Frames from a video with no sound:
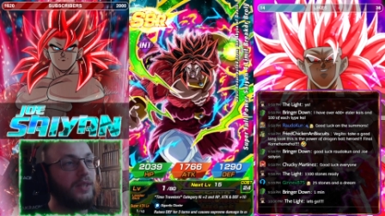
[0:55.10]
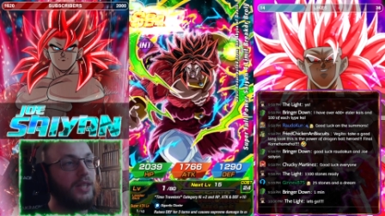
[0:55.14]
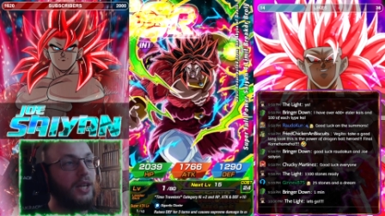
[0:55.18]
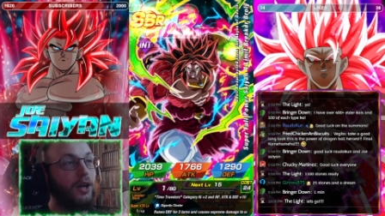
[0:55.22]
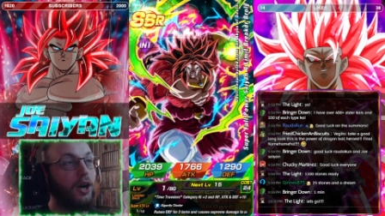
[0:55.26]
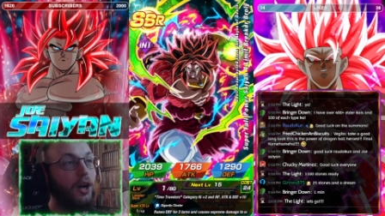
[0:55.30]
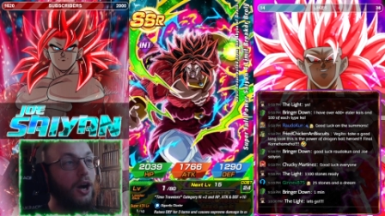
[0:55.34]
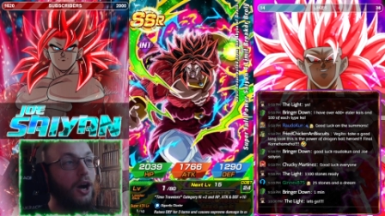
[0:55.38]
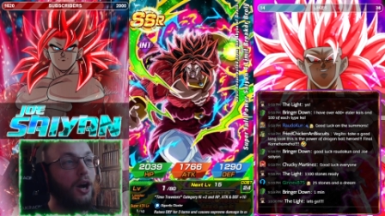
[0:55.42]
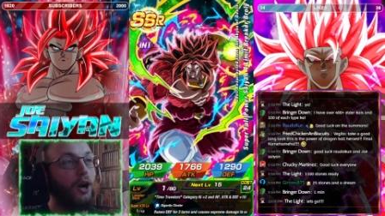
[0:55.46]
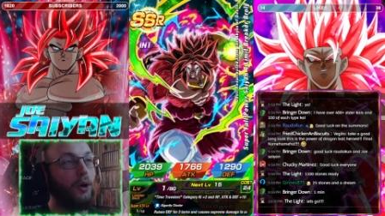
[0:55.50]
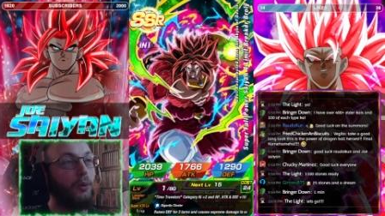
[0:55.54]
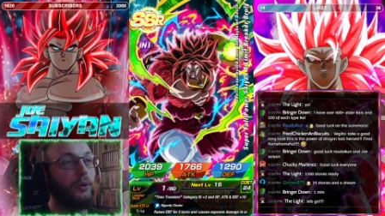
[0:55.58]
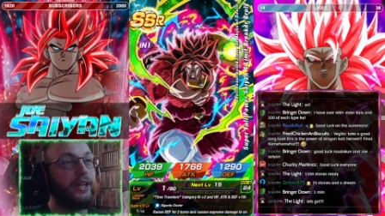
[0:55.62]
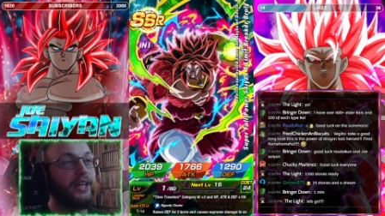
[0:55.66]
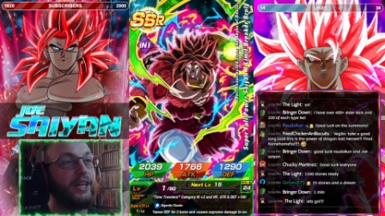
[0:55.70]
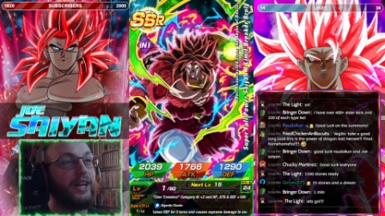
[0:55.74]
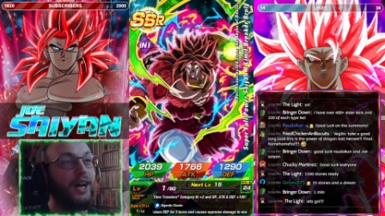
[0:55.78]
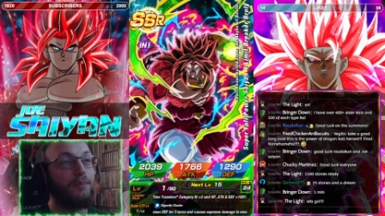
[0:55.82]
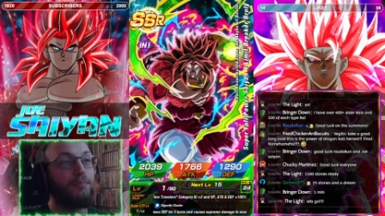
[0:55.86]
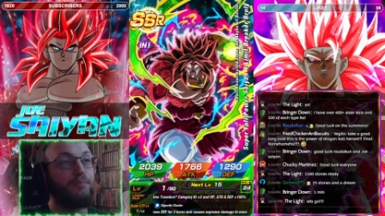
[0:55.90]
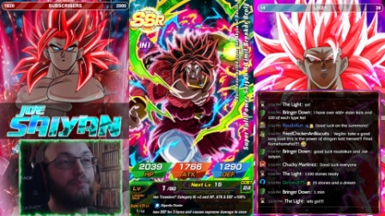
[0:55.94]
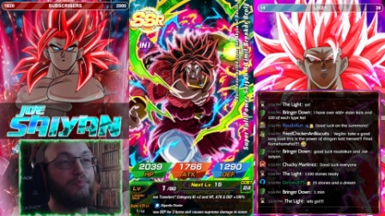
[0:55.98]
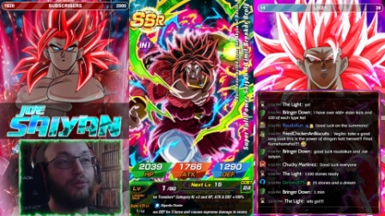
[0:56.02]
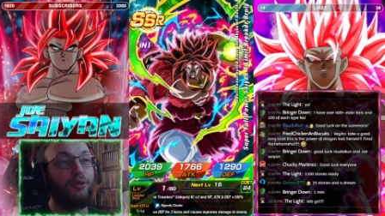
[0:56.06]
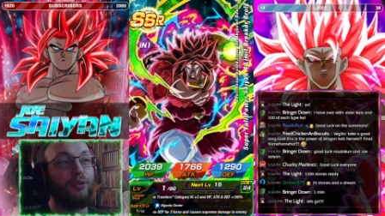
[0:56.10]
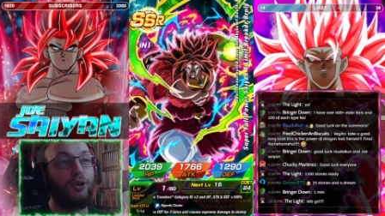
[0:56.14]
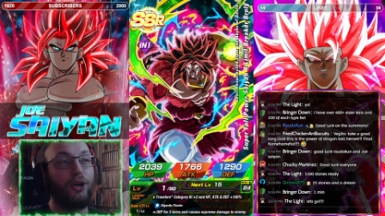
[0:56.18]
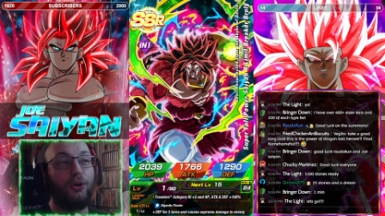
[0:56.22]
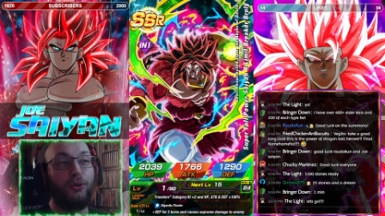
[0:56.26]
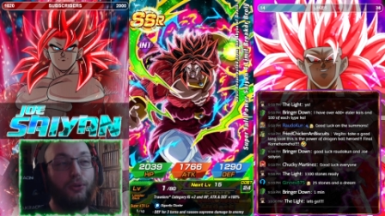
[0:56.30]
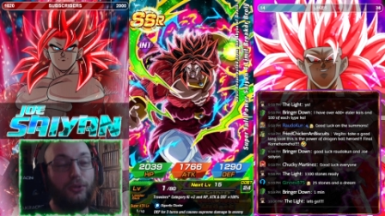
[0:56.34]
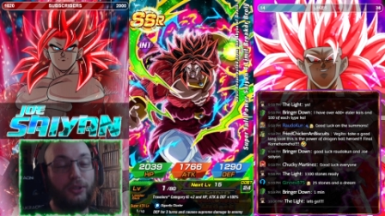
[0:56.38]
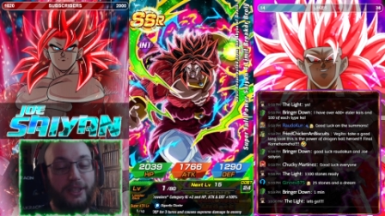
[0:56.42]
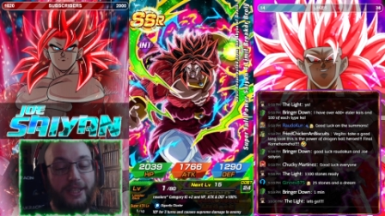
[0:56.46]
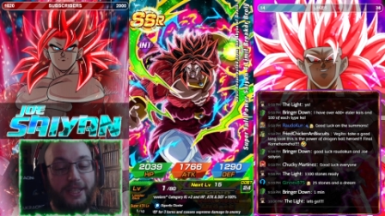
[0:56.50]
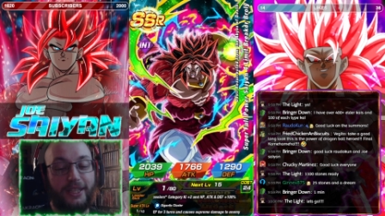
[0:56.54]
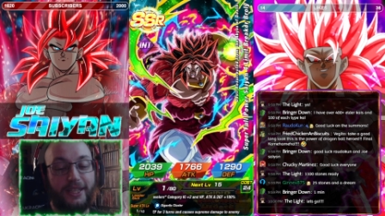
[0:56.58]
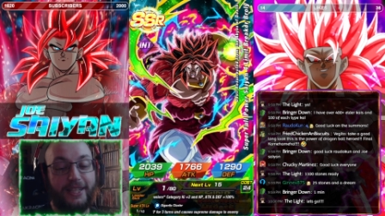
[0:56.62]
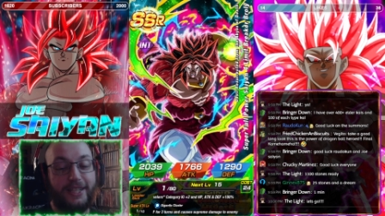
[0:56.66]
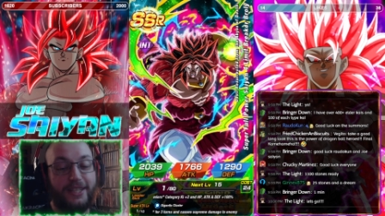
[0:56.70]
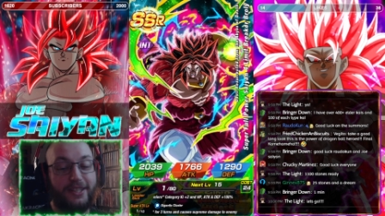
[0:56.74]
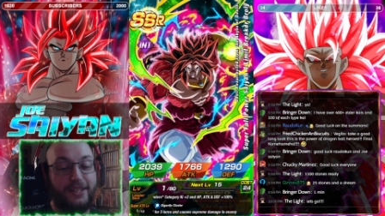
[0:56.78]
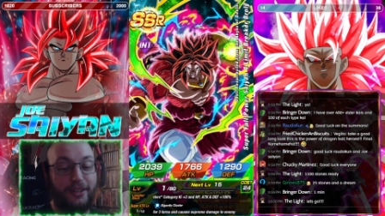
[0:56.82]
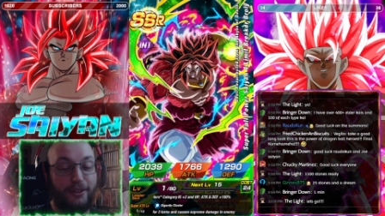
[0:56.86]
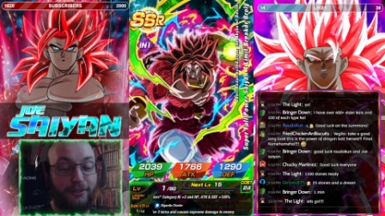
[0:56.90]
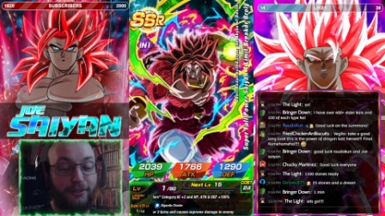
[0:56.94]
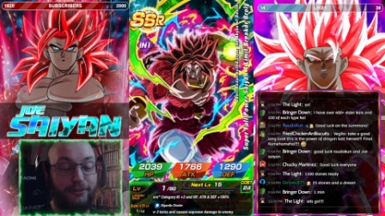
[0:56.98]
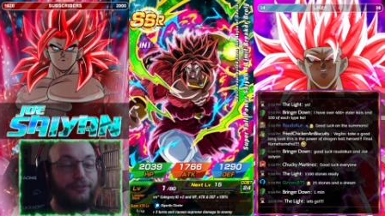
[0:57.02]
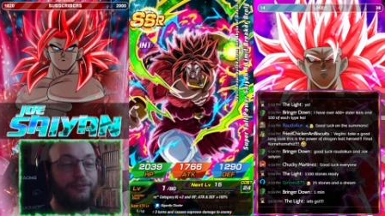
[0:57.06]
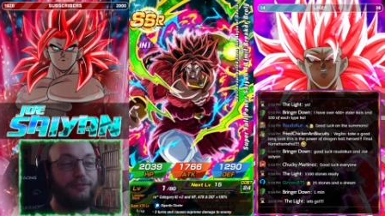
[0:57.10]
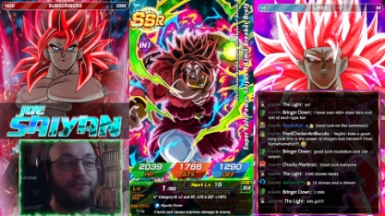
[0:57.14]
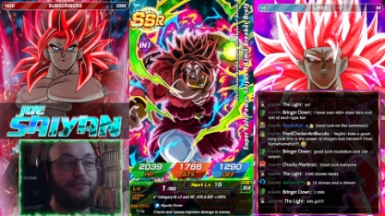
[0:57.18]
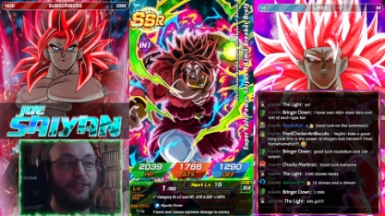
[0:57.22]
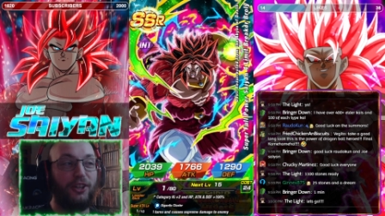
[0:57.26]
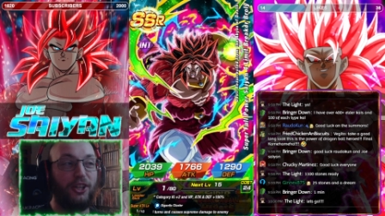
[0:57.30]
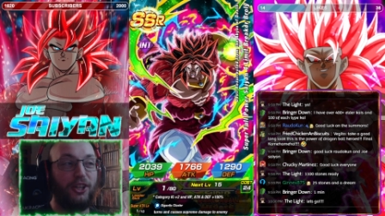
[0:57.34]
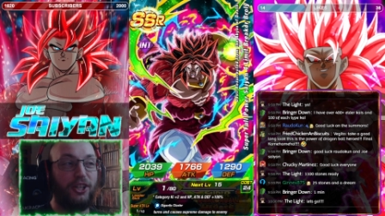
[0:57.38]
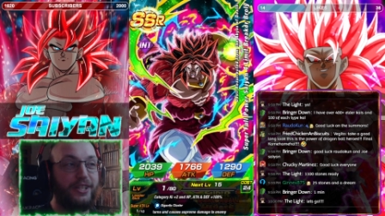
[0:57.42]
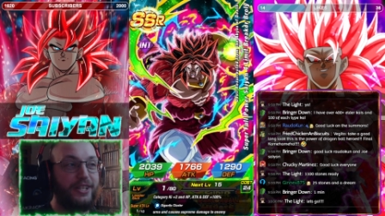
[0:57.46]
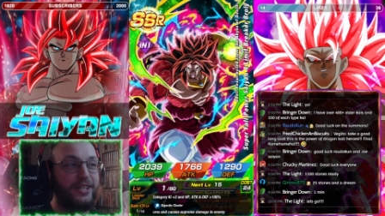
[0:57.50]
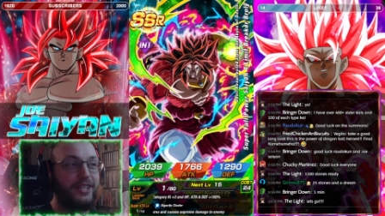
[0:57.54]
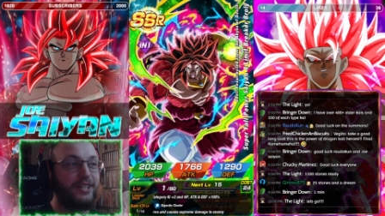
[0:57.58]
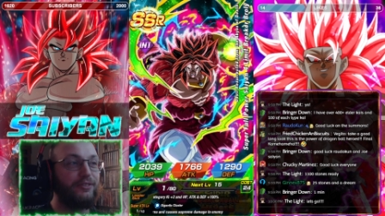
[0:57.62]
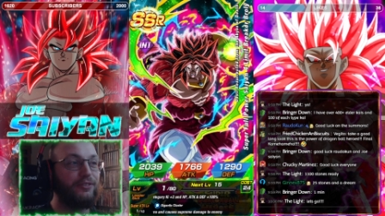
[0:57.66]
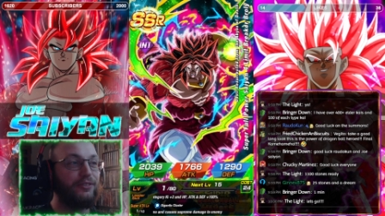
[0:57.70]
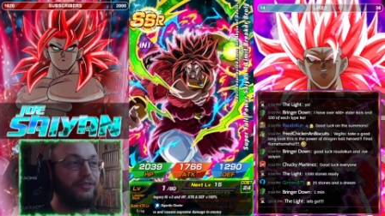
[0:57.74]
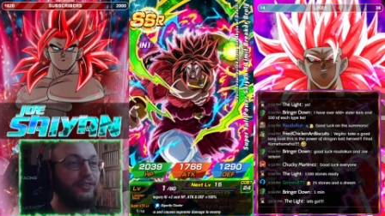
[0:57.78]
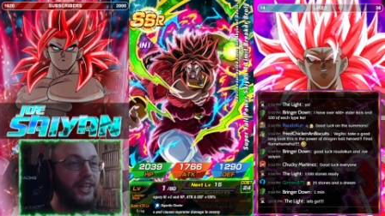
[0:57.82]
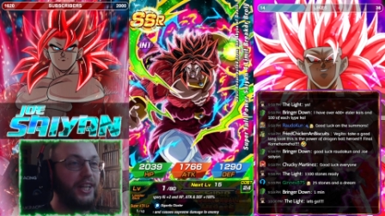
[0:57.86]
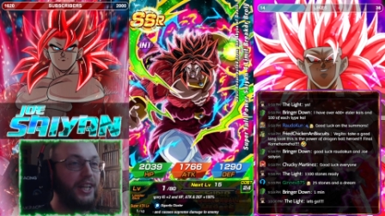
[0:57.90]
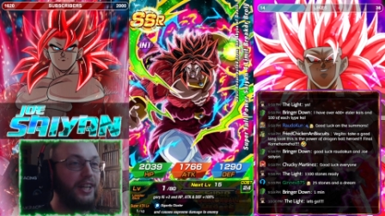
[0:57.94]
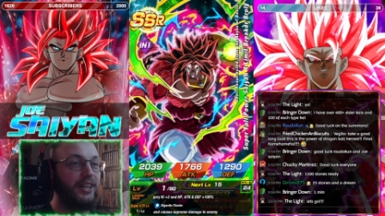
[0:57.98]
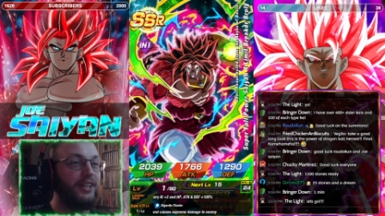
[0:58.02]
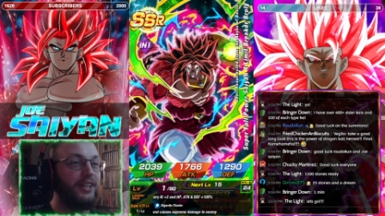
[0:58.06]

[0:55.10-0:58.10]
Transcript: Oh, we got Broly as the first freaking